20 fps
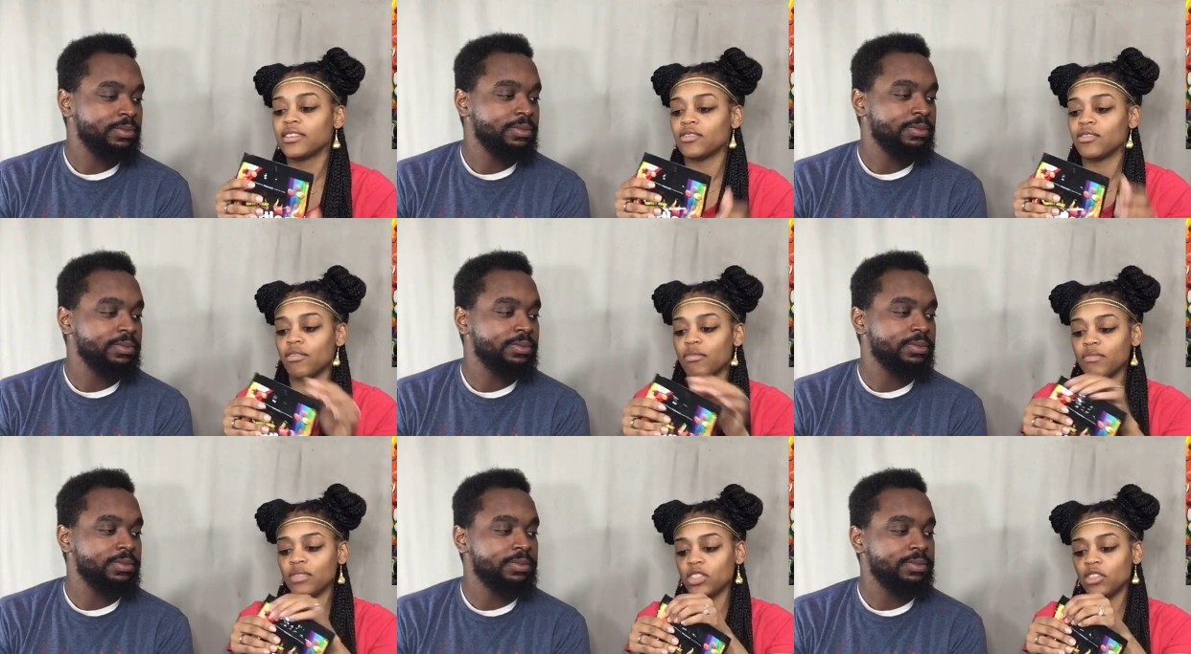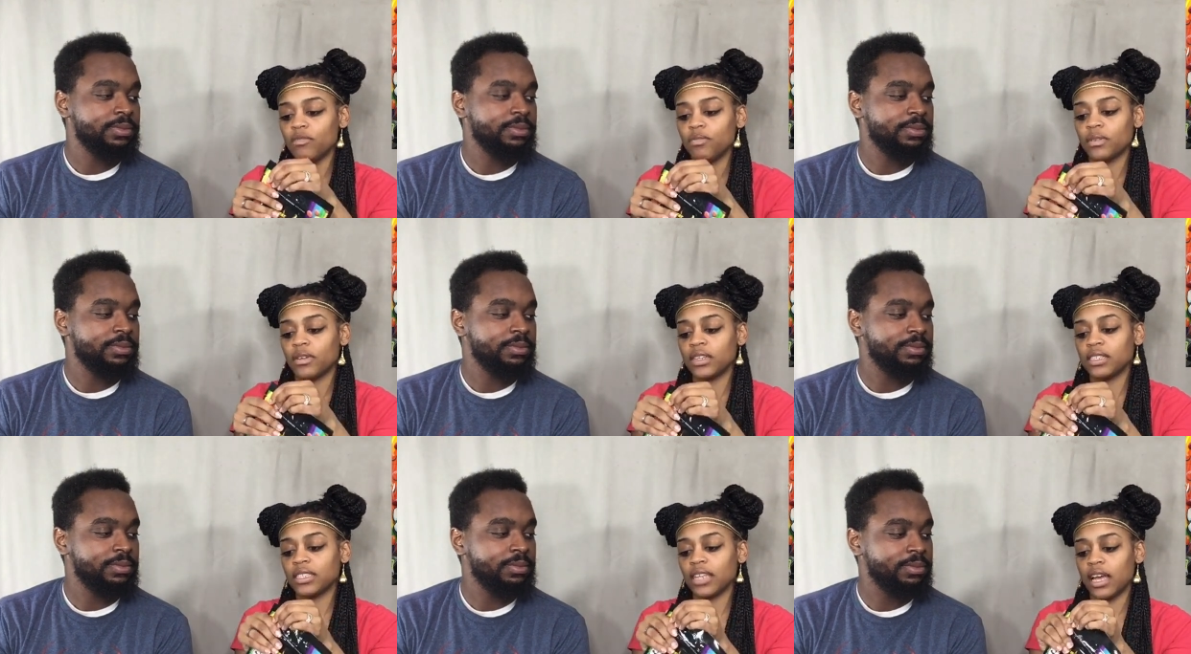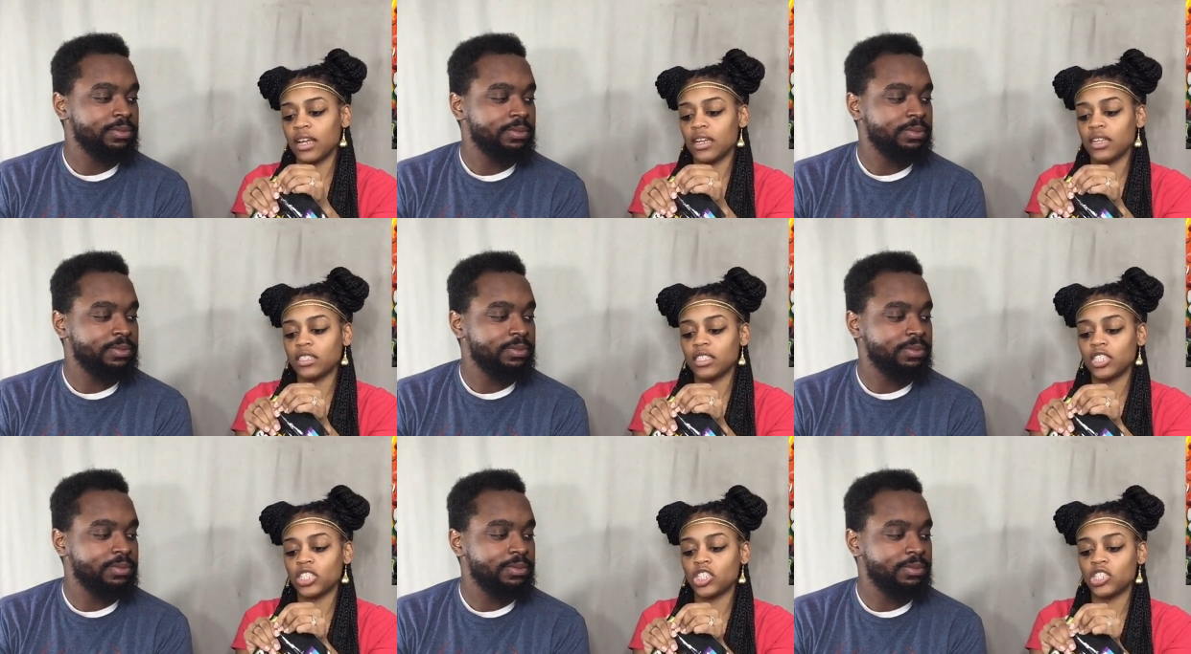Speaker 1: So I'm super
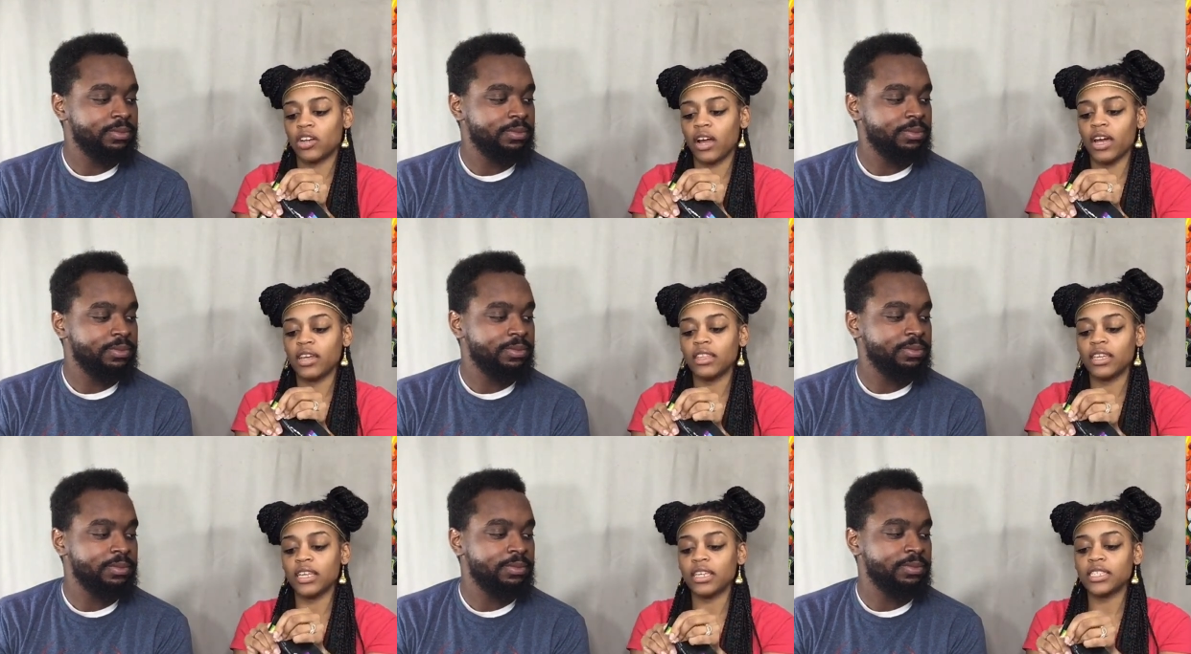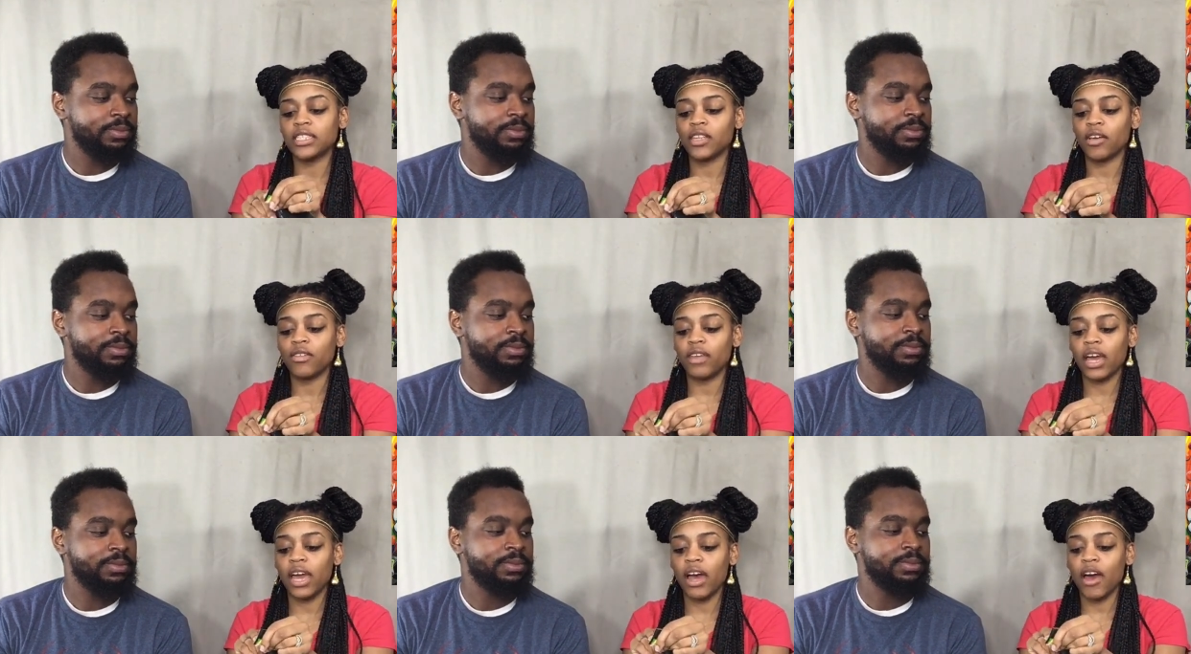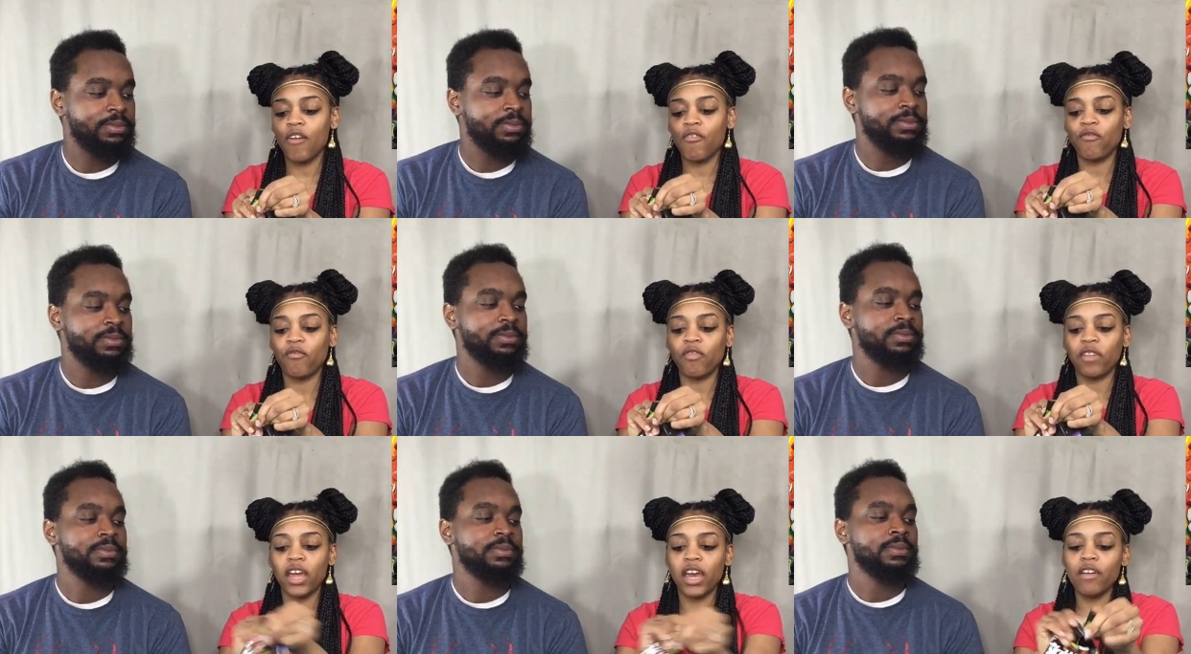excited to try these. So they
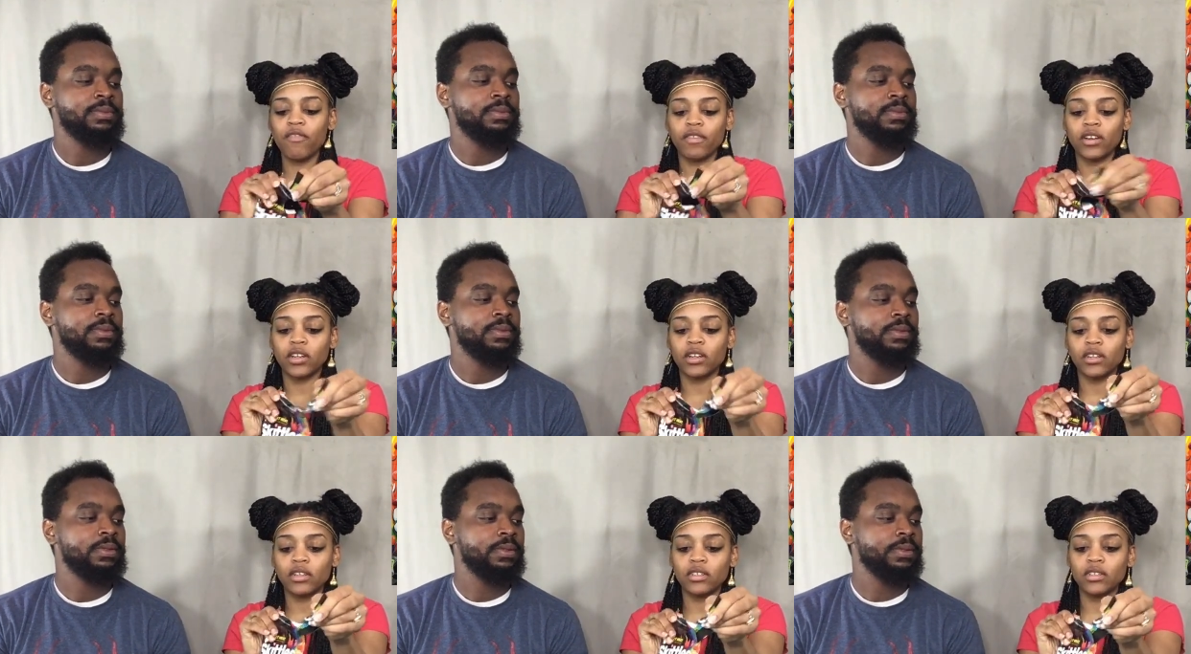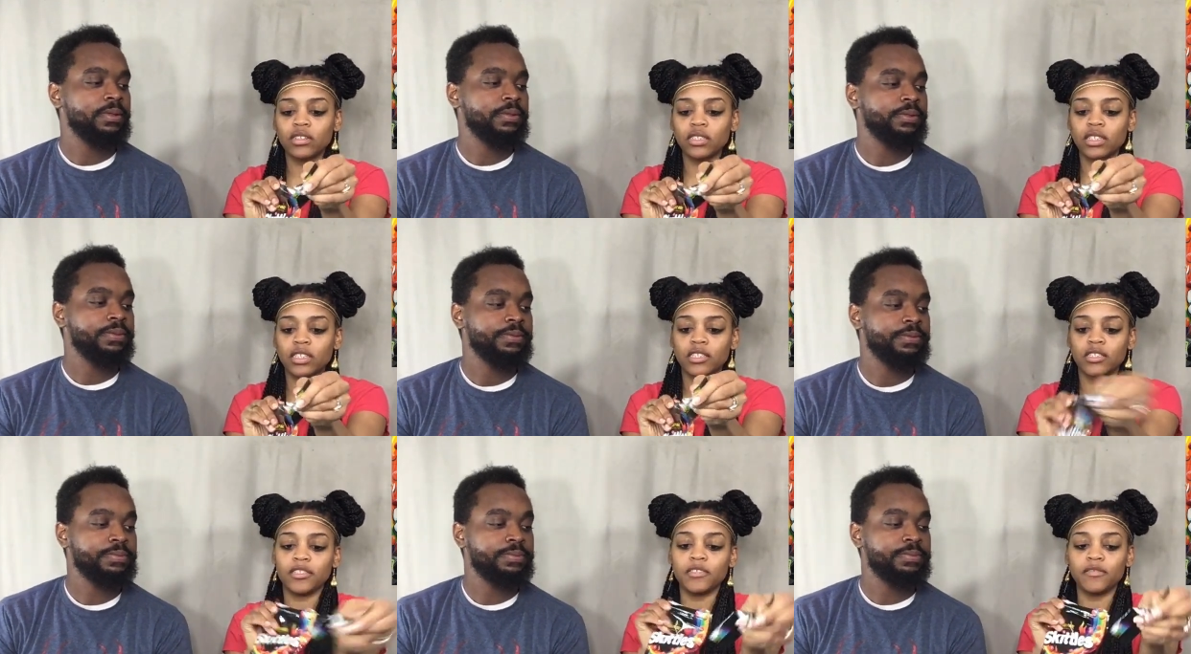have flavors